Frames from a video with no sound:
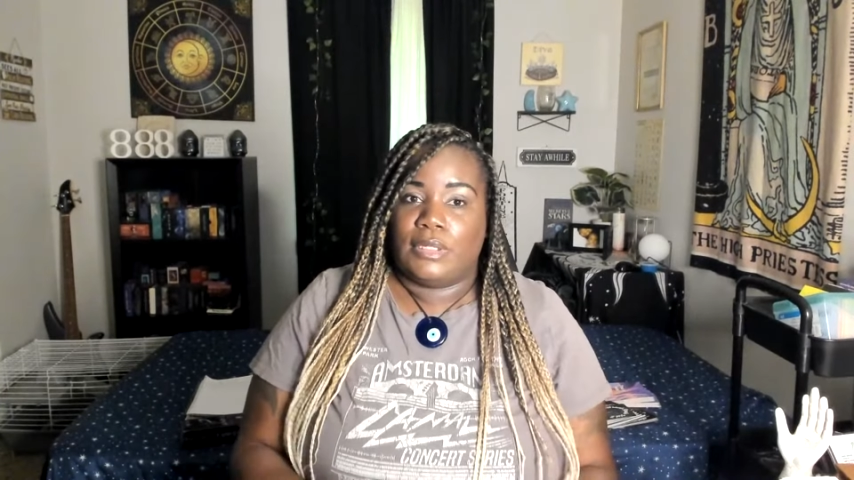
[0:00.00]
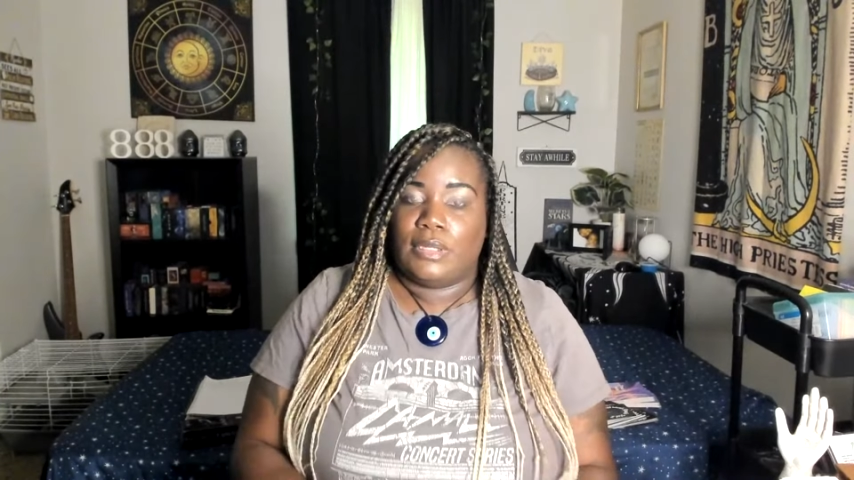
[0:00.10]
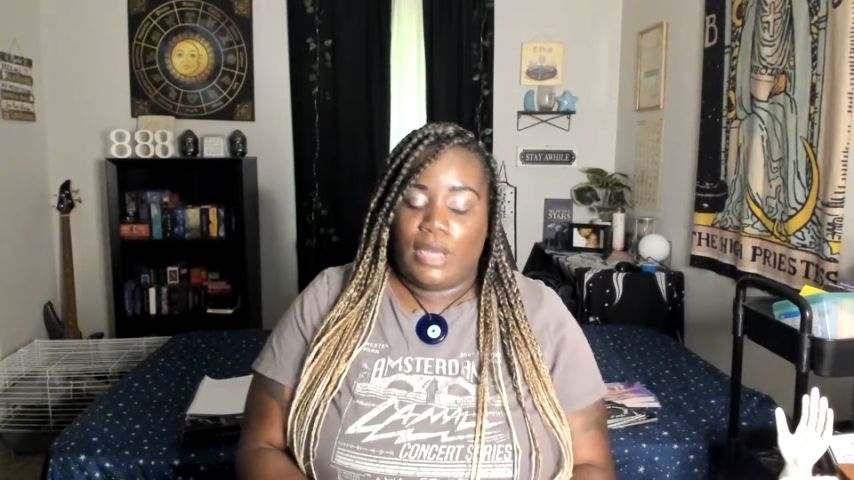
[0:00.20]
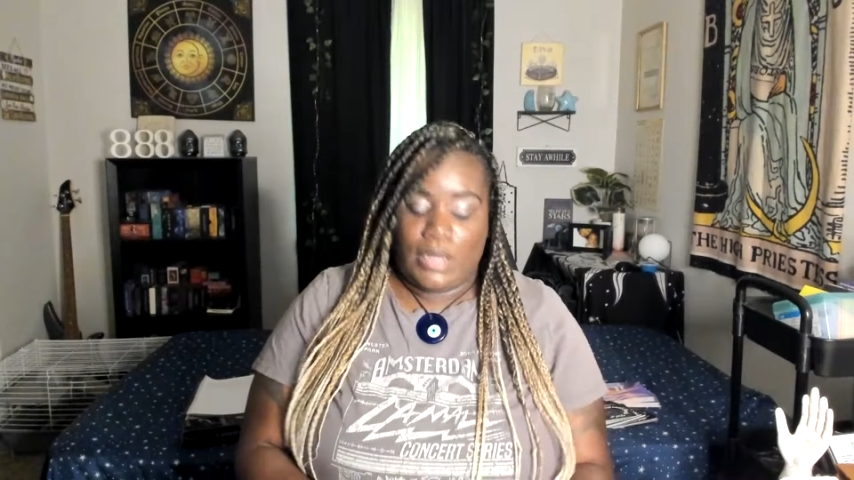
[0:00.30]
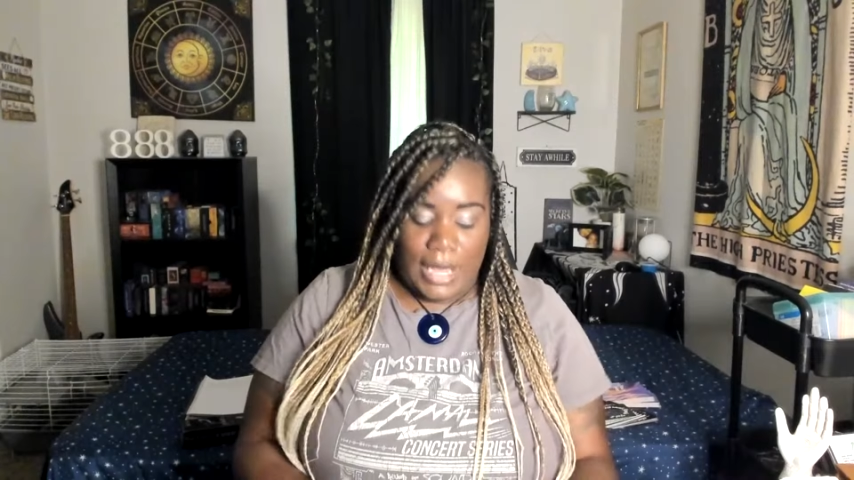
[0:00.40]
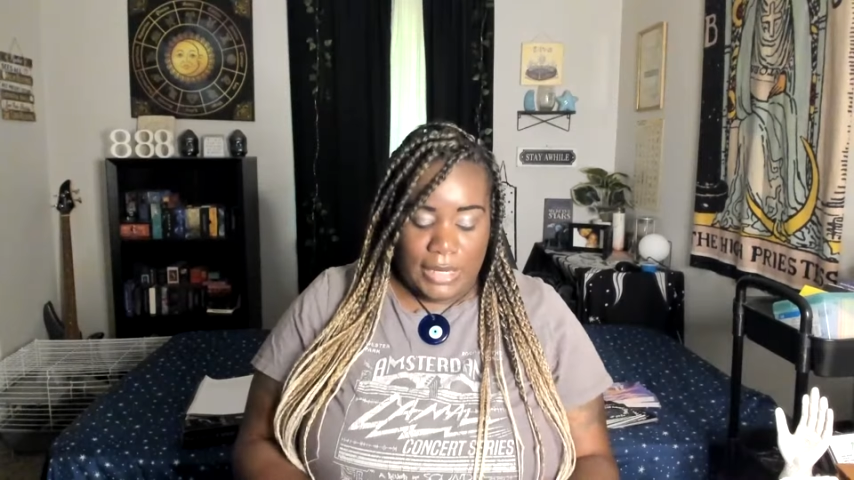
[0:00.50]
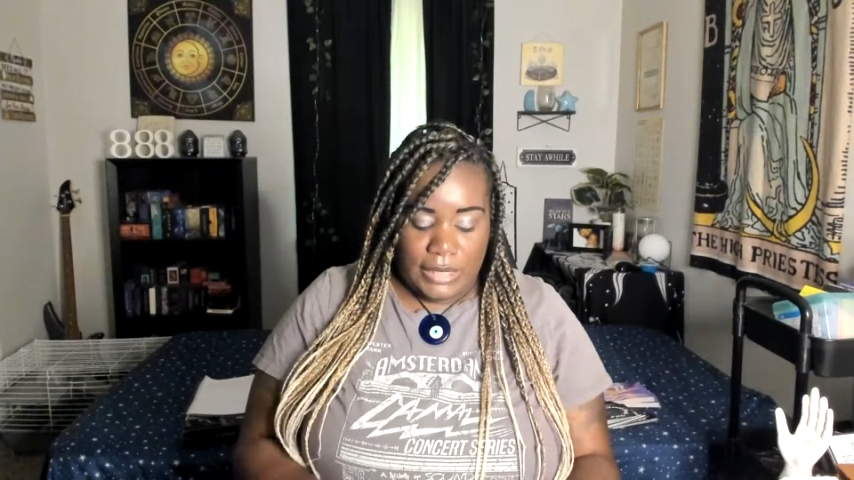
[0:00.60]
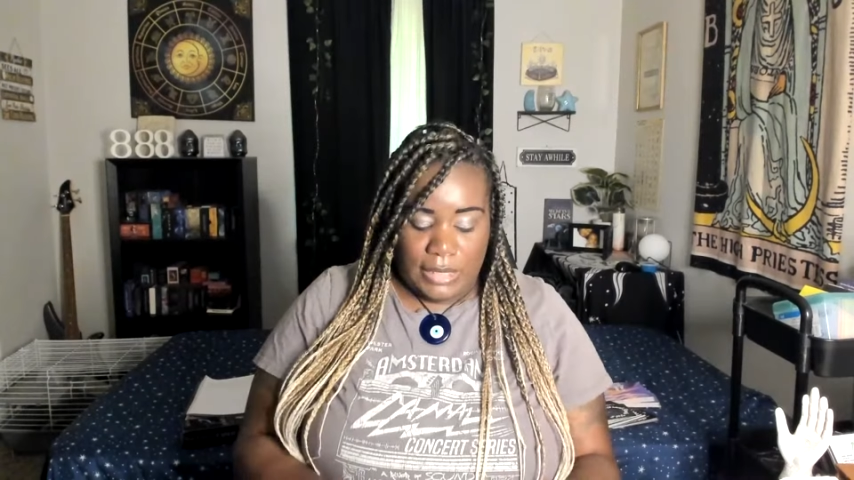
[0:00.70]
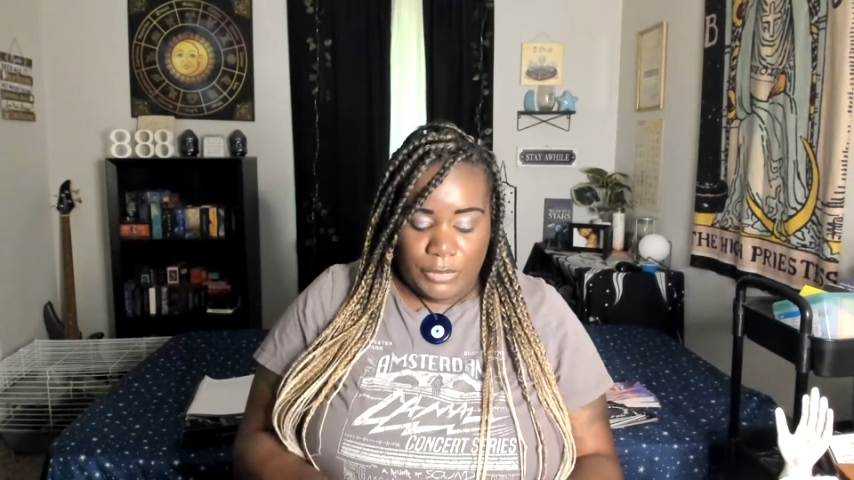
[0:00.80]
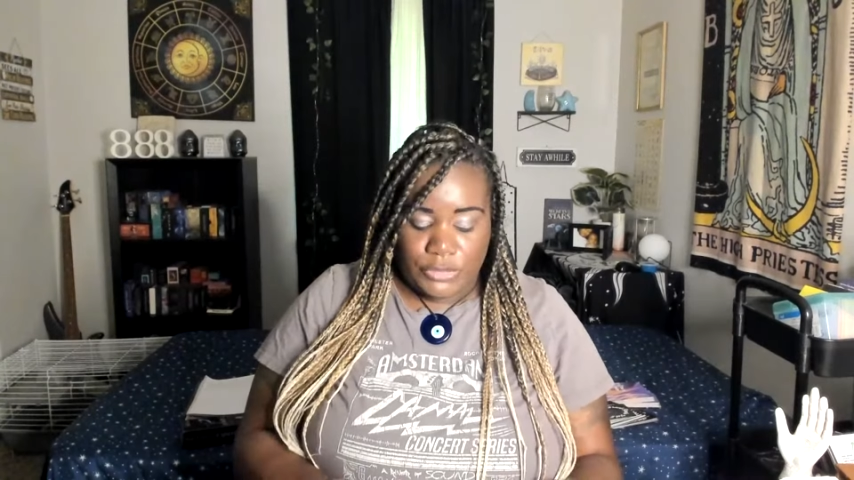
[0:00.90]
A lot of
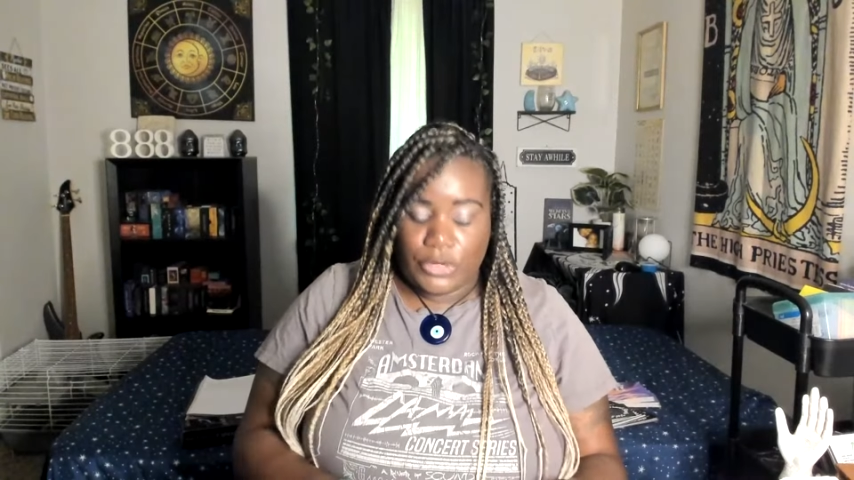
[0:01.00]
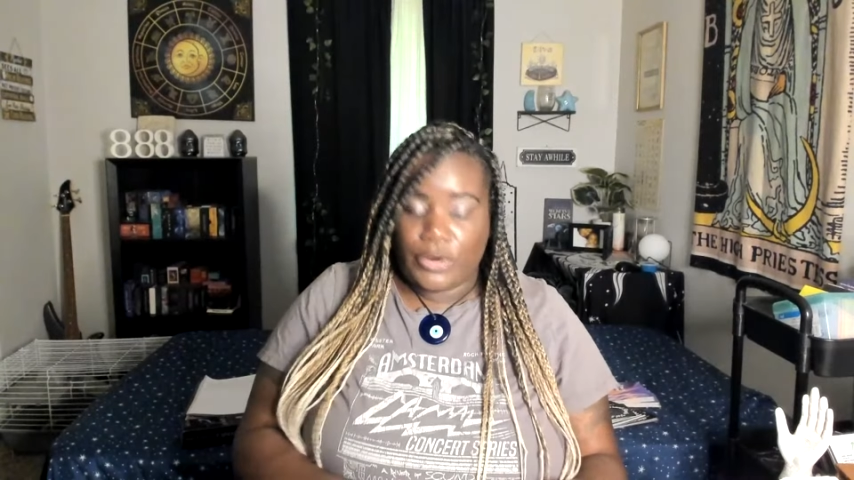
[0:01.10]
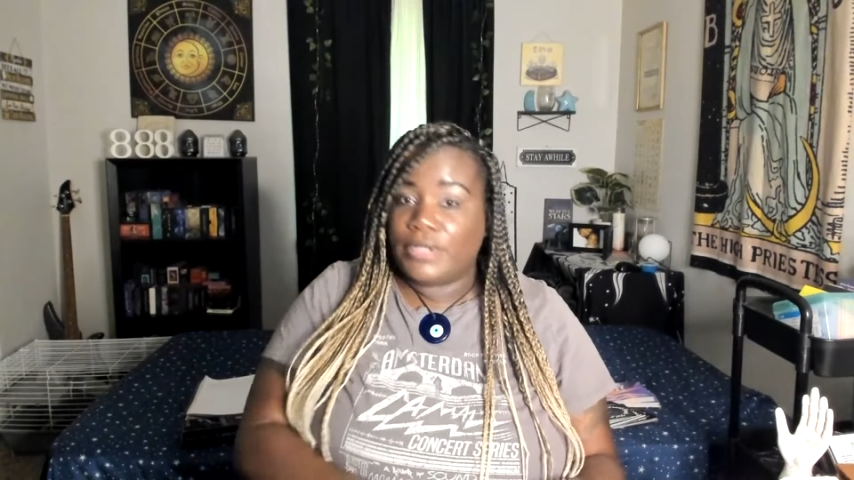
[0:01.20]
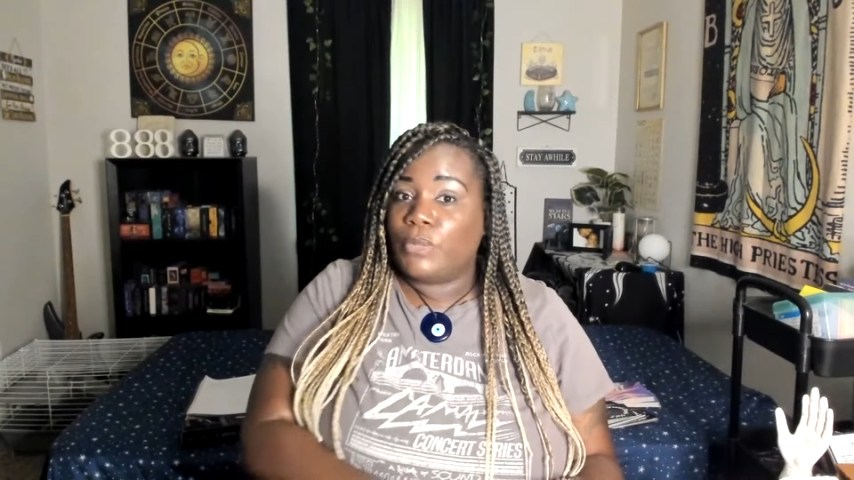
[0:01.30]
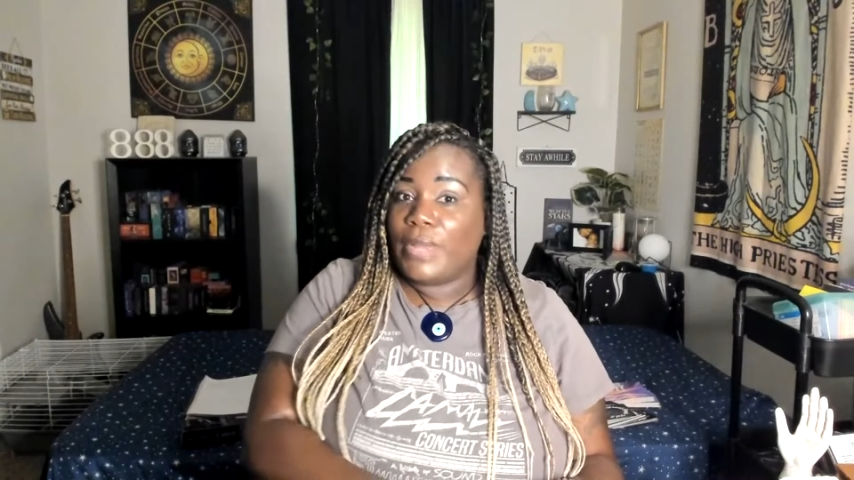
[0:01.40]
them are starting to